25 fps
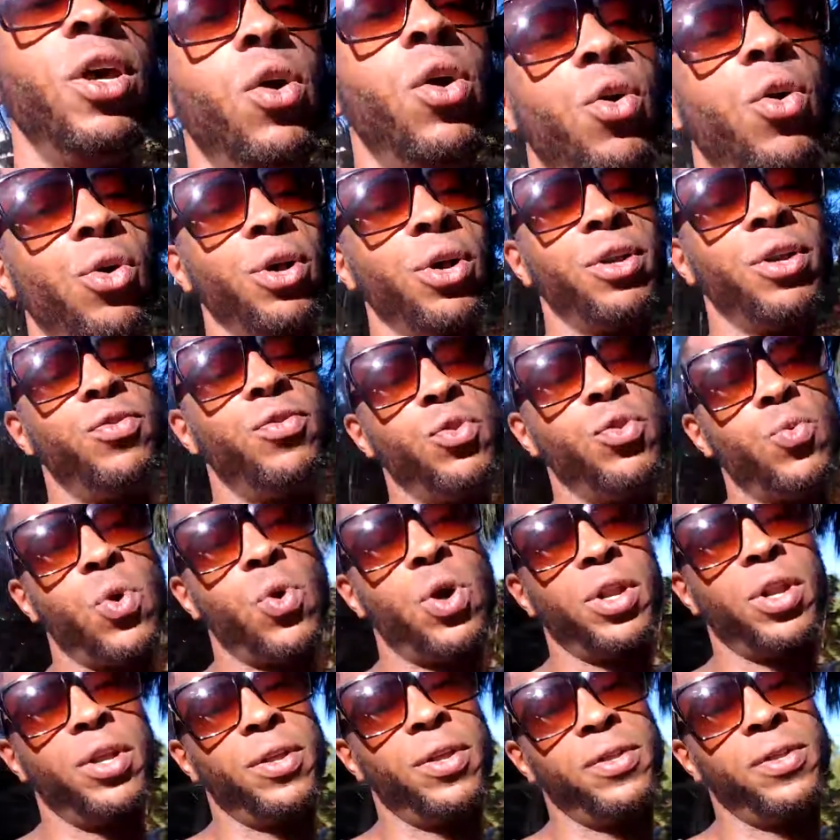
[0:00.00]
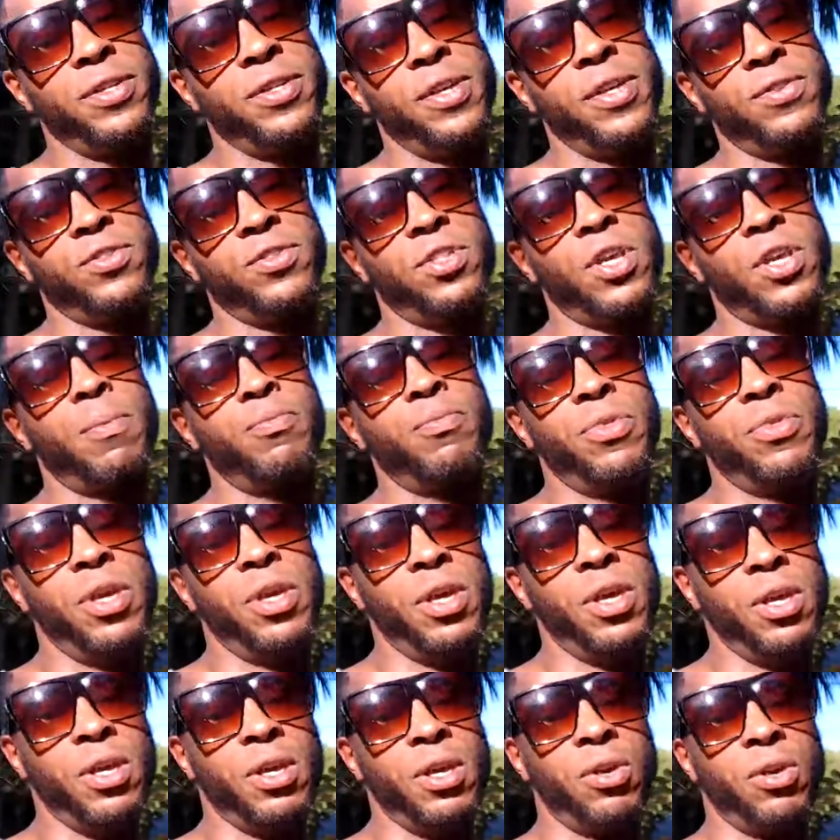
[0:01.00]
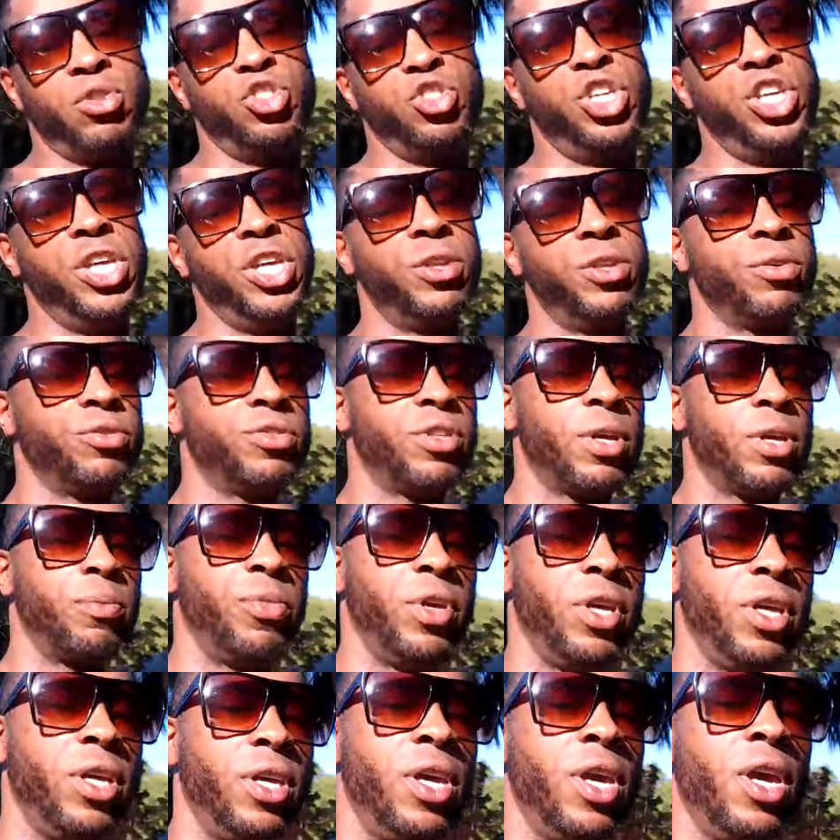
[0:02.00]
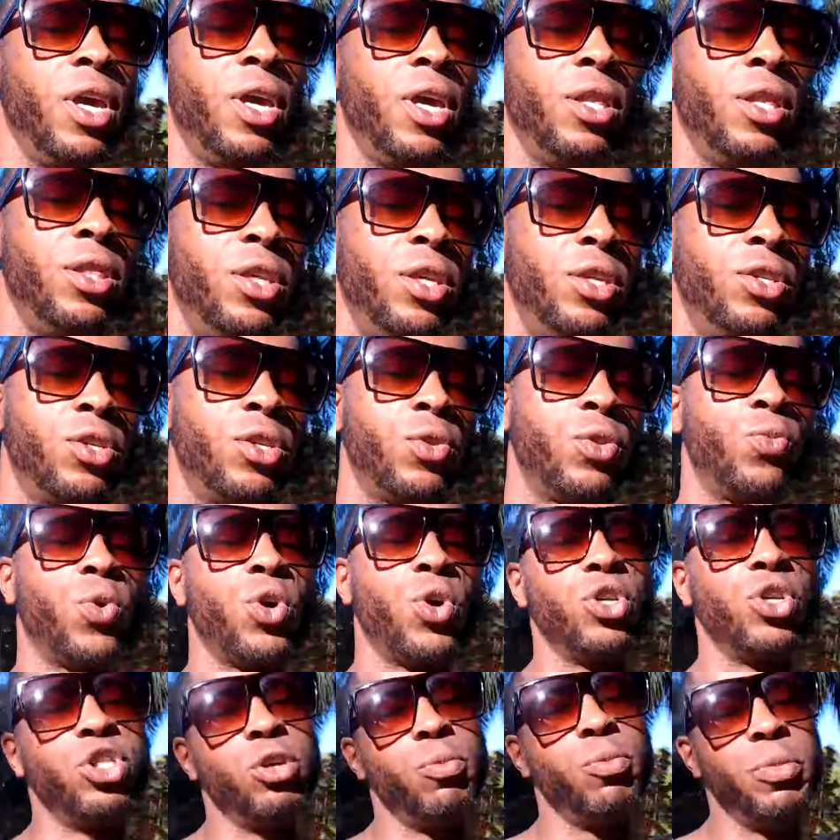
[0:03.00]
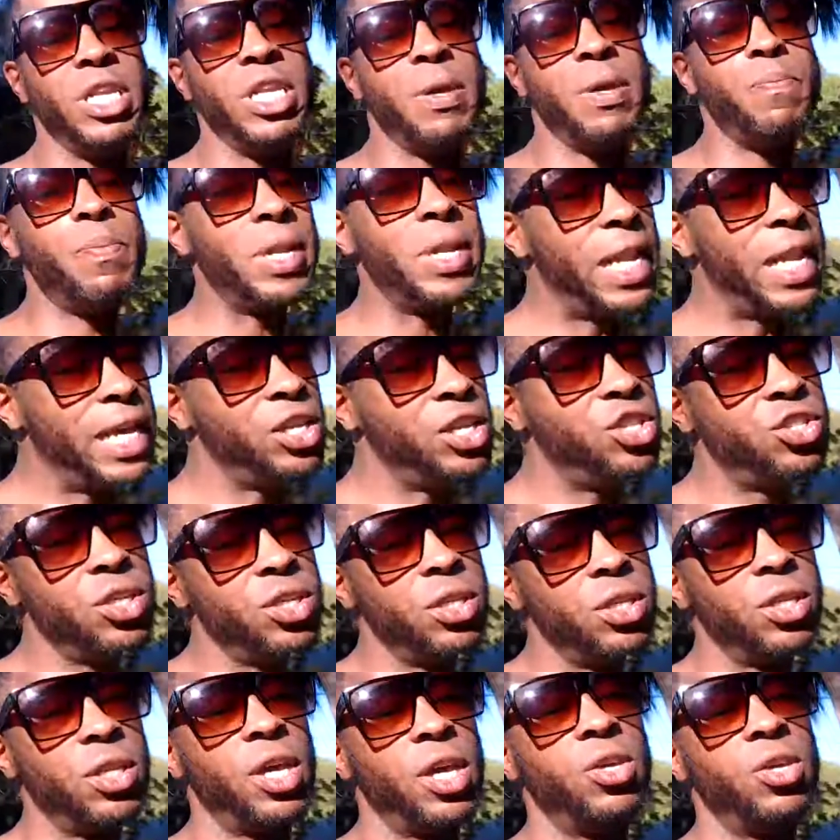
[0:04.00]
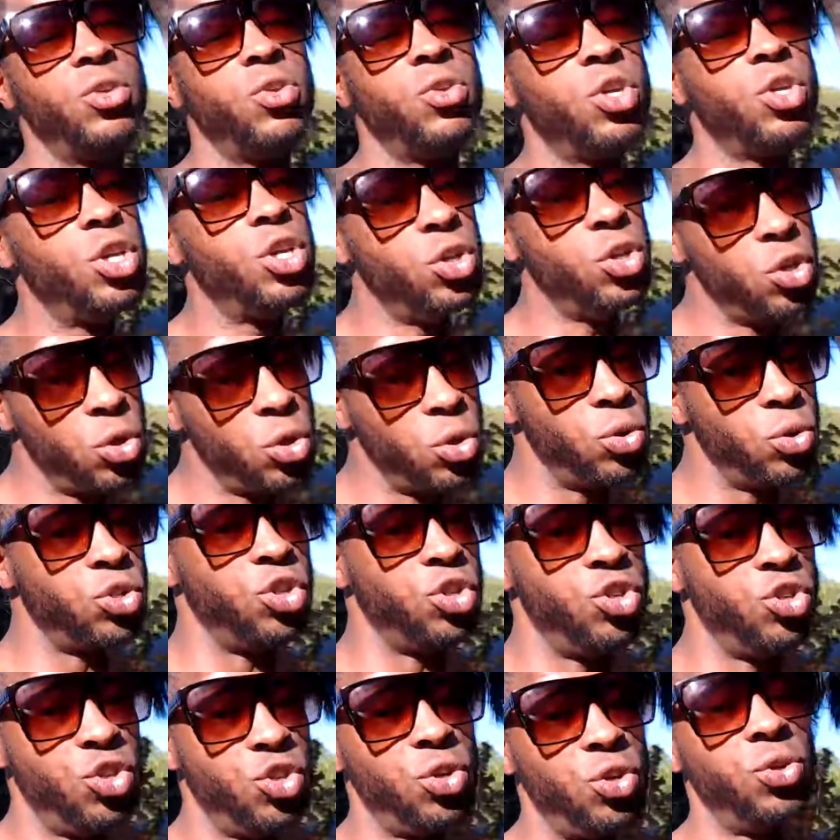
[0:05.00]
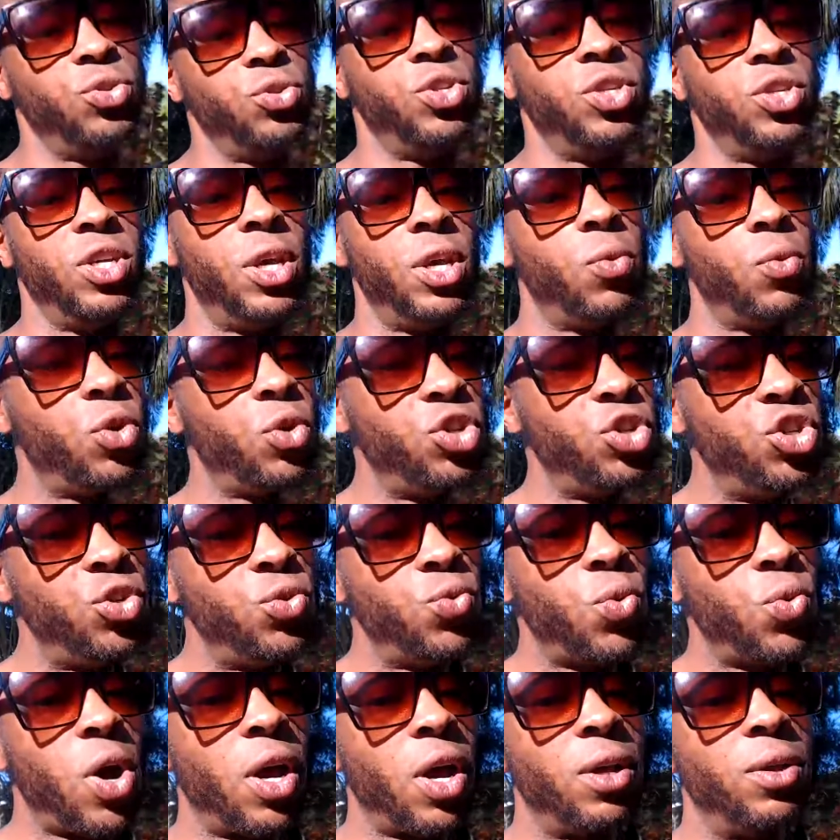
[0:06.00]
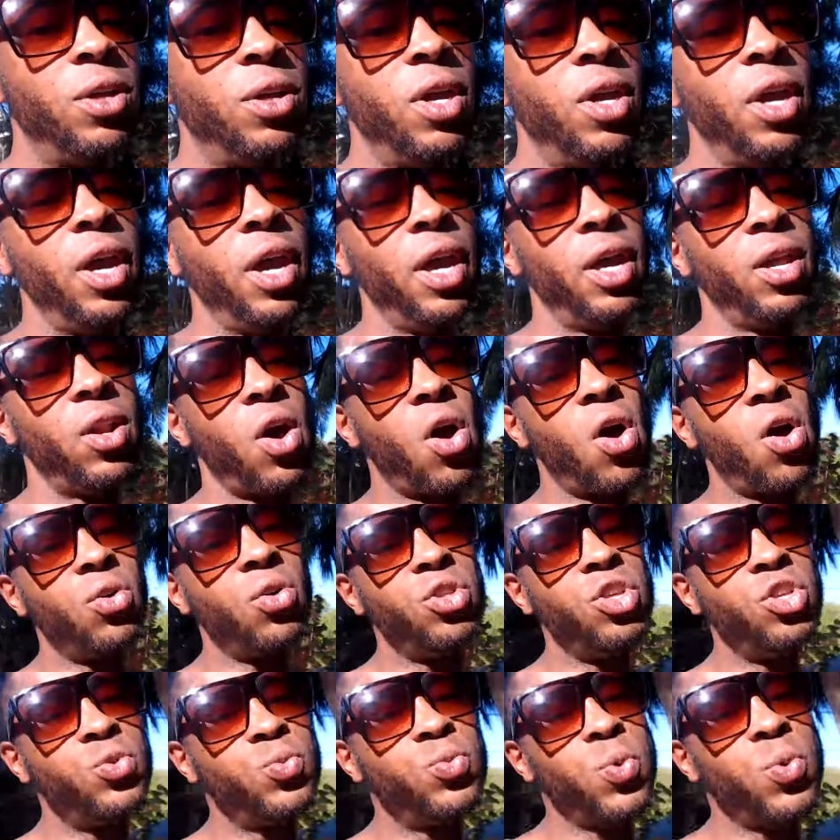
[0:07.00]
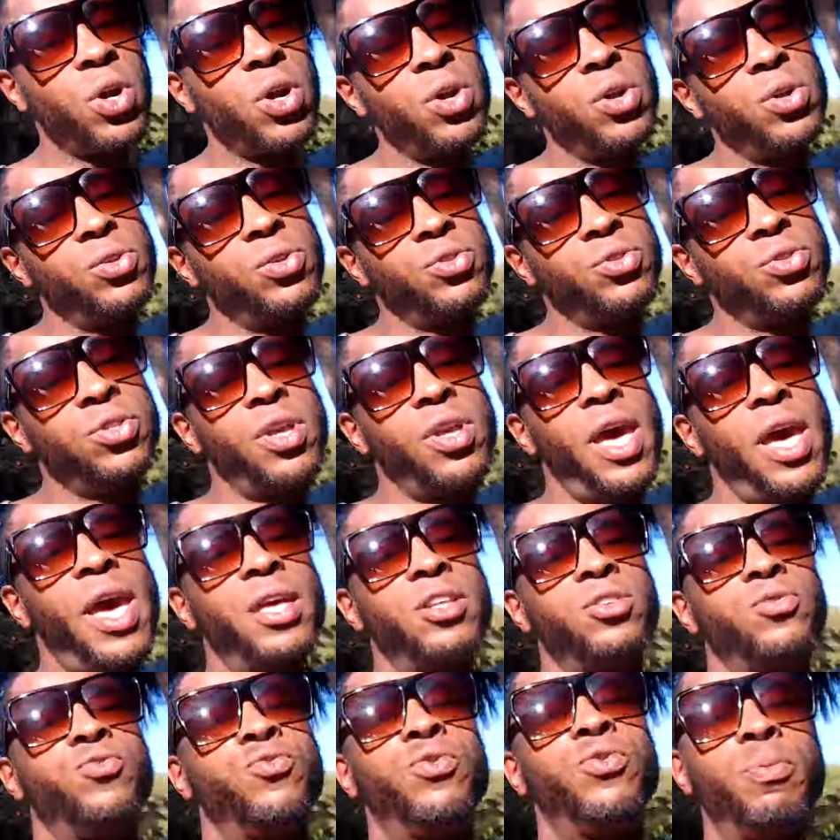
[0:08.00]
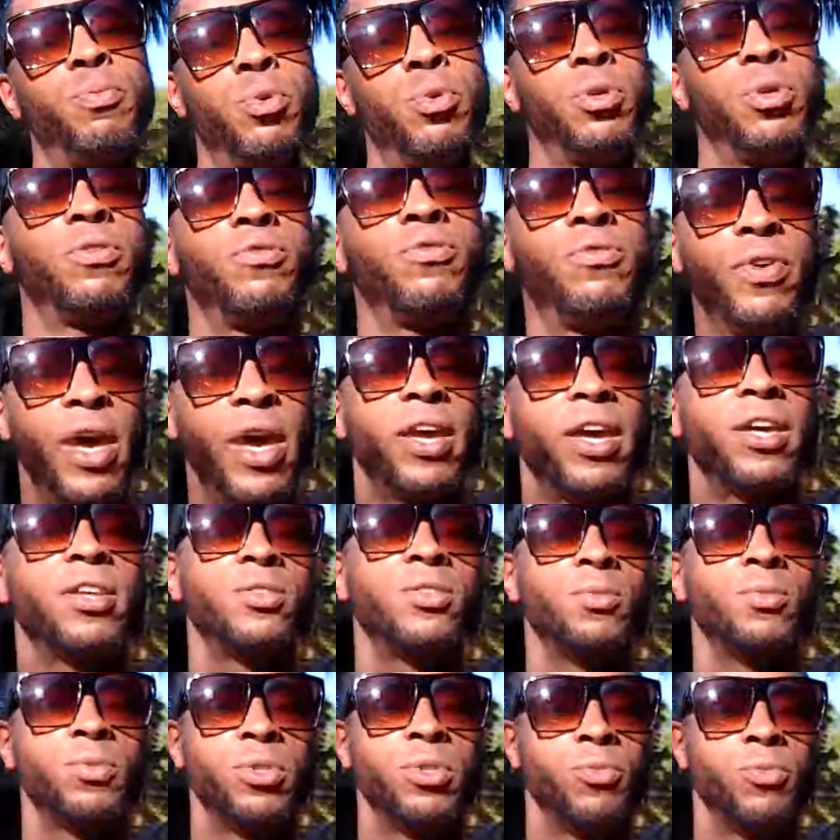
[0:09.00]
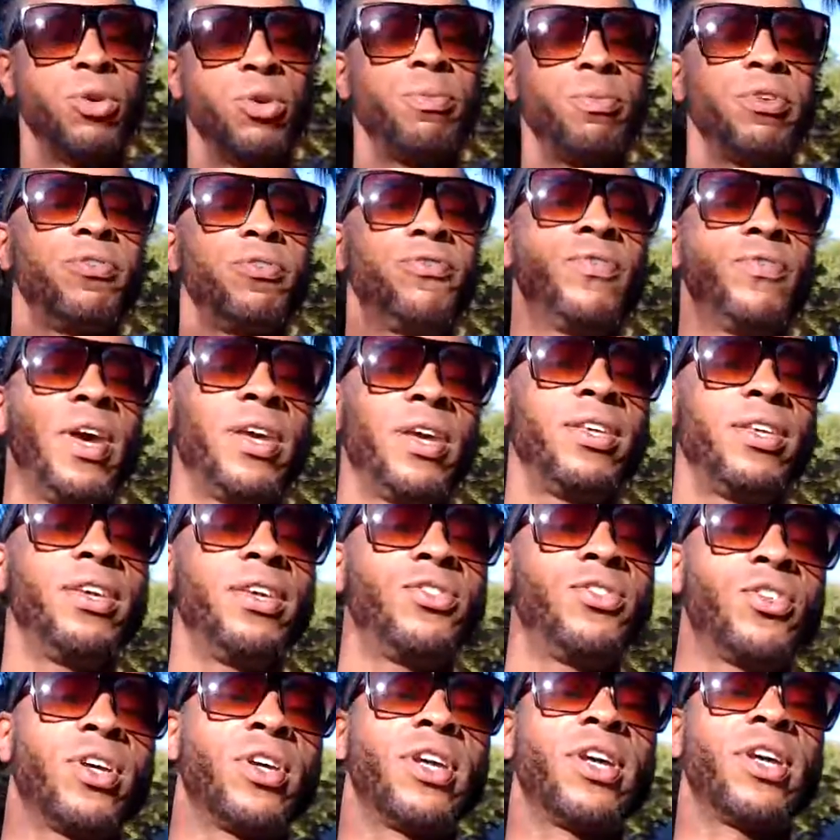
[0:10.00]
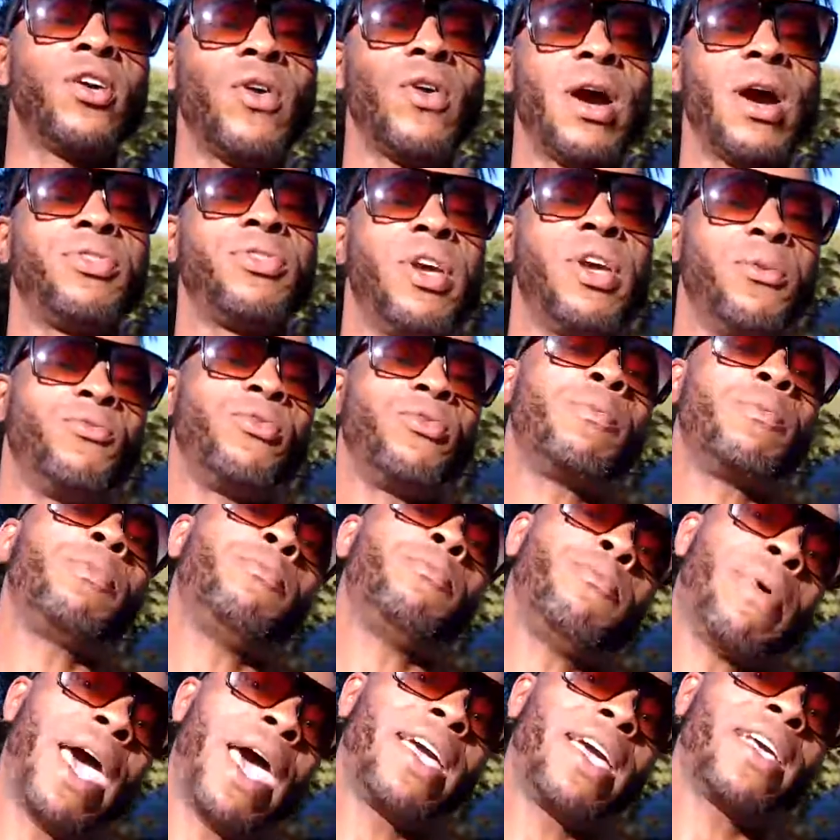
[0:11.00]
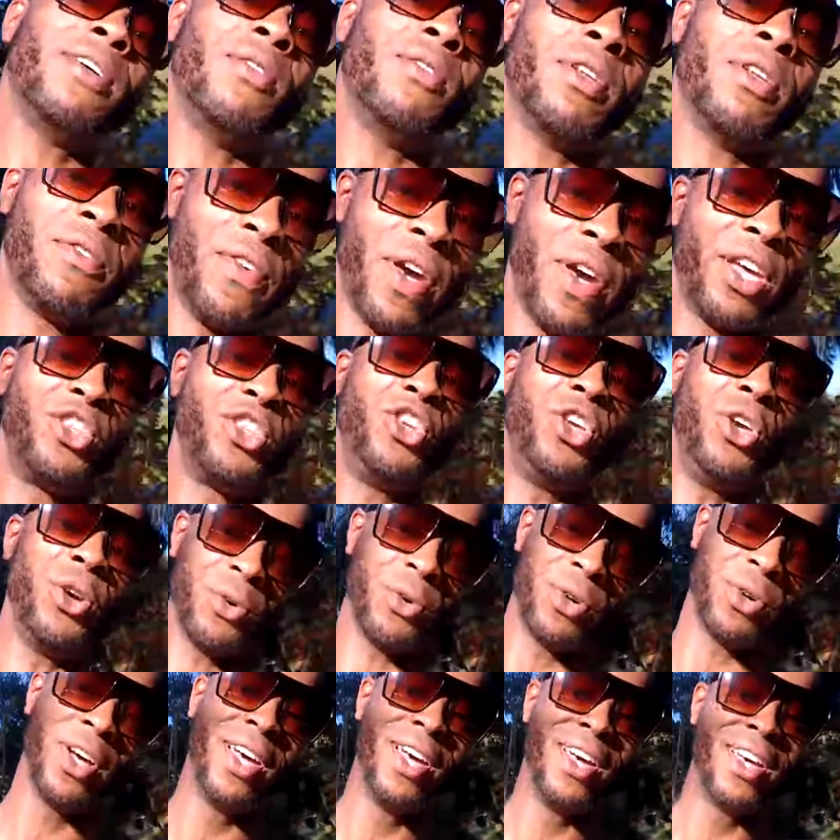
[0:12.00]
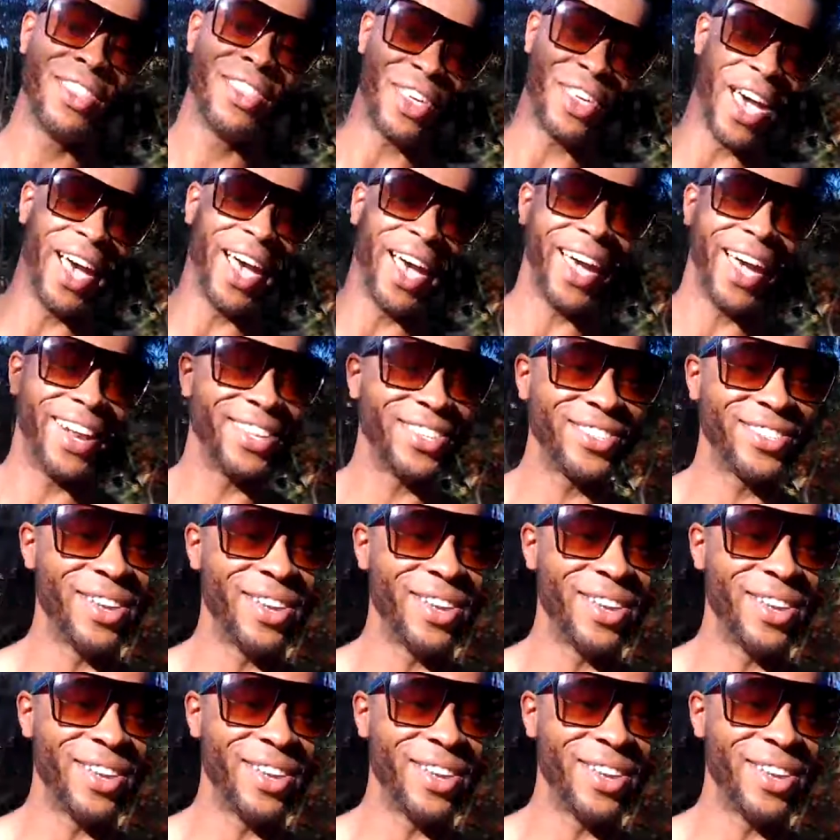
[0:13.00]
Or if you want to get something or cheat or something, these are the words of manipulation that you can use and choose and get what you want. And all these words has ripple effects. The ripple effect is going to go out there and rip it back and affect you. That is